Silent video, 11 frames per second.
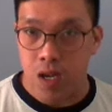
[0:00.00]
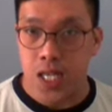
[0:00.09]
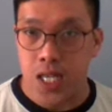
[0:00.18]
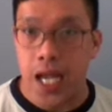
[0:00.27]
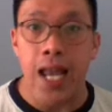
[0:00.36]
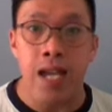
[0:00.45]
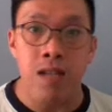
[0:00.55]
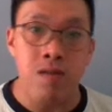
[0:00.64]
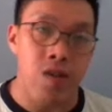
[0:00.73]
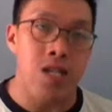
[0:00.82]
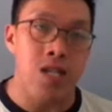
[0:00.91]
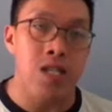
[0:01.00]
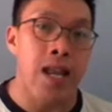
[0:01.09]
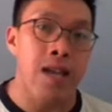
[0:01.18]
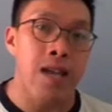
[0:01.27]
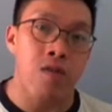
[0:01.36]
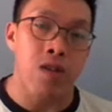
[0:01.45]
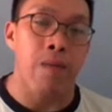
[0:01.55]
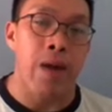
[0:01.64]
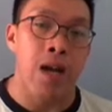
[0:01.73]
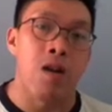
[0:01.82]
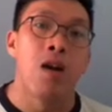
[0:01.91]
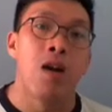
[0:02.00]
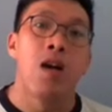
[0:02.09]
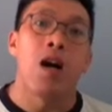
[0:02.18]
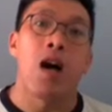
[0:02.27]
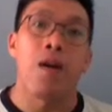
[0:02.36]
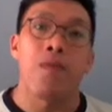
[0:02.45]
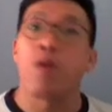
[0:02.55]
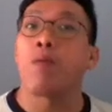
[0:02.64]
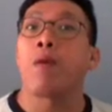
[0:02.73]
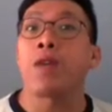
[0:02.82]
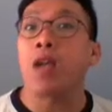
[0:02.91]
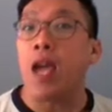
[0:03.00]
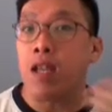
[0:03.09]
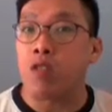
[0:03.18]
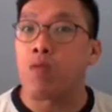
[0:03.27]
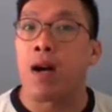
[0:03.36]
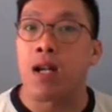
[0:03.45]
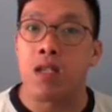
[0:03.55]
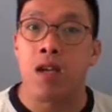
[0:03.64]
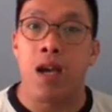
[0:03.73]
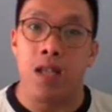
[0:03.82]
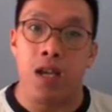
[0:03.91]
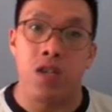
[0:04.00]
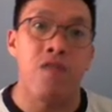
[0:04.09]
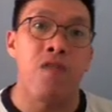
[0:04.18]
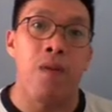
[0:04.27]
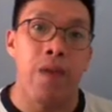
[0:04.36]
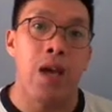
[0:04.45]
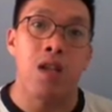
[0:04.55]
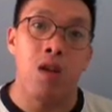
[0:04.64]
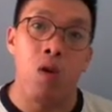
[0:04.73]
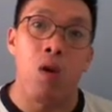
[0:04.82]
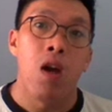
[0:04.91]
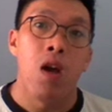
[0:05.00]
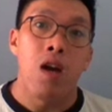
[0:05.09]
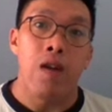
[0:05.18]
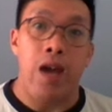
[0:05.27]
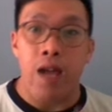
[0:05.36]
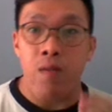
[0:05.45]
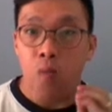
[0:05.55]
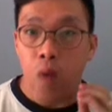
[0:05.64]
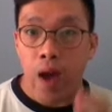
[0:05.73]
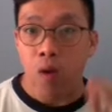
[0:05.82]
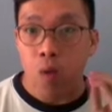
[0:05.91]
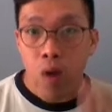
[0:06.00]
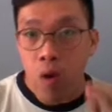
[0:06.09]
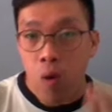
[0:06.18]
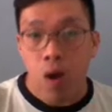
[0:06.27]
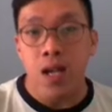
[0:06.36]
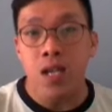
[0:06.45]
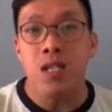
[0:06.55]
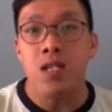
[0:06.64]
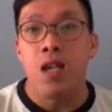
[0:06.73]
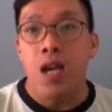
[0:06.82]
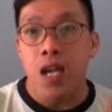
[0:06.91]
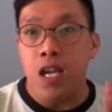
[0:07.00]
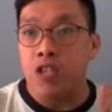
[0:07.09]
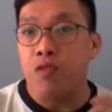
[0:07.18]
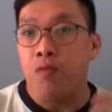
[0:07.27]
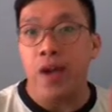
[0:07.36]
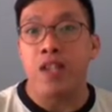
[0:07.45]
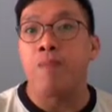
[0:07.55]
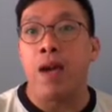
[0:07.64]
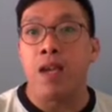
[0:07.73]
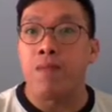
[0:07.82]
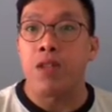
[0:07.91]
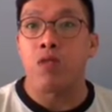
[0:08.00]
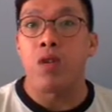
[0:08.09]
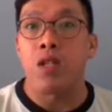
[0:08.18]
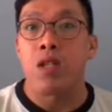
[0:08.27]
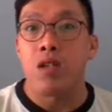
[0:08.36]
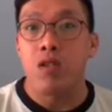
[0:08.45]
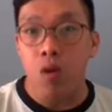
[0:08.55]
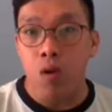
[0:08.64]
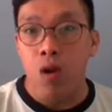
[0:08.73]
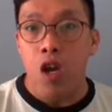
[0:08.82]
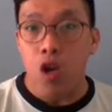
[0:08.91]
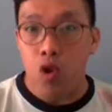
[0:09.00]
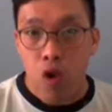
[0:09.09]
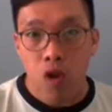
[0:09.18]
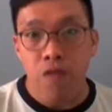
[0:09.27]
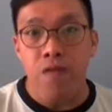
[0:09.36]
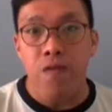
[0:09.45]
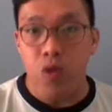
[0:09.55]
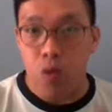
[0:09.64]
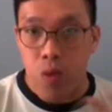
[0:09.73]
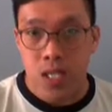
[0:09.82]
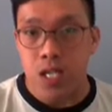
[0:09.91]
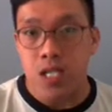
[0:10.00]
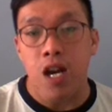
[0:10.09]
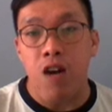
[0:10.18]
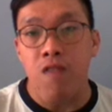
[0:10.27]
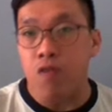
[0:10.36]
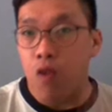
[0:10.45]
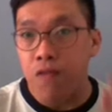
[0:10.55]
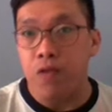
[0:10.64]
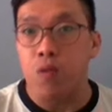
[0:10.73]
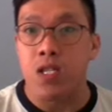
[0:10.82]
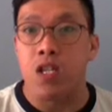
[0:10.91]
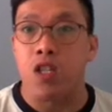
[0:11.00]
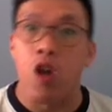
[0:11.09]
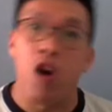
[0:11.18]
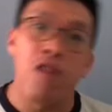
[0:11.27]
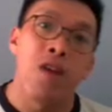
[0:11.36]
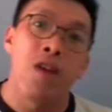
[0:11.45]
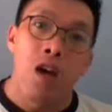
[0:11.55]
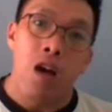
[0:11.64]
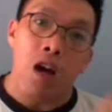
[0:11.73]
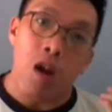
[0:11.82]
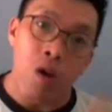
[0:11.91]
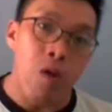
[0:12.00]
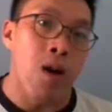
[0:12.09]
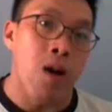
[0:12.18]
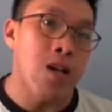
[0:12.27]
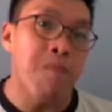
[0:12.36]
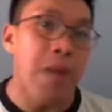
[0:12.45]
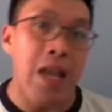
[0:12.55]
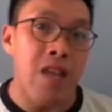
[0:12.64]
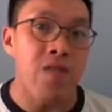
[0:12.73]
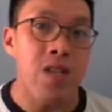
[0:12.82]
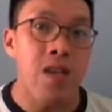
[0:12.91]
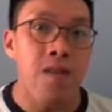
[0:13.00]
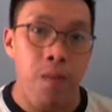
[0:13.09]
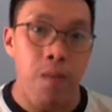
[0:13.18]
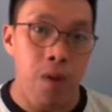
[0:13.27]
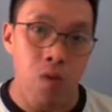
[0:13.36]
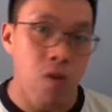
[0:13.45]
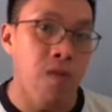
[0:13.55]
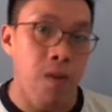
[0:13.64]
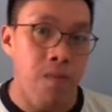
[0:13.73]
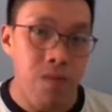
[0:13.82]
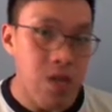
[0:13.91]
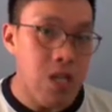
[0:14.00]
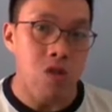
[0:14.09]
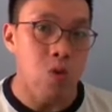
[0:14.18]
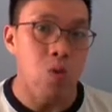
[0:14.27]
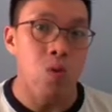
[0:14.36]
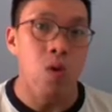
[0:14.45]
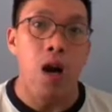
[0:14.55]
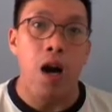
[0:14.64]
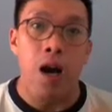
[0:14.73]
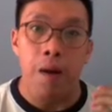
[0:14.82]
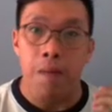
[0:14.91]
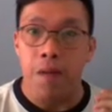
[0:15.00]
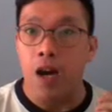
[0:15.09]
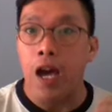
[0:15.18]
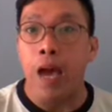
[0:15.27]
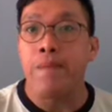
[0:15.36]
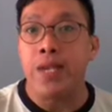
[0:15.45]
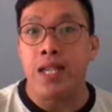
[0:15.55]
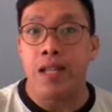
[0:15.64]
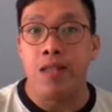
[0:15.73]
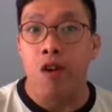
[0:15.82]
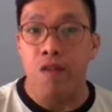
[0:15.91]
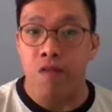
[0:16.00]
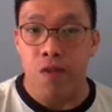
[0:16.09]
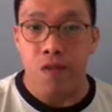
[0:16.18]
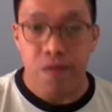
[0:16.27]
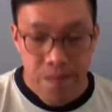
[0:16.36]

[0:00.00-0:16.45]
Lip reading: Thailand, Greater Bangkok, they will probably head to Bangsar and actually from there they go. Right? And where Huai Khwang is right smack in between. So growth towards the south, growth towards the north, Huai Khwang is benefiting from the growth of these two epicenter of growth.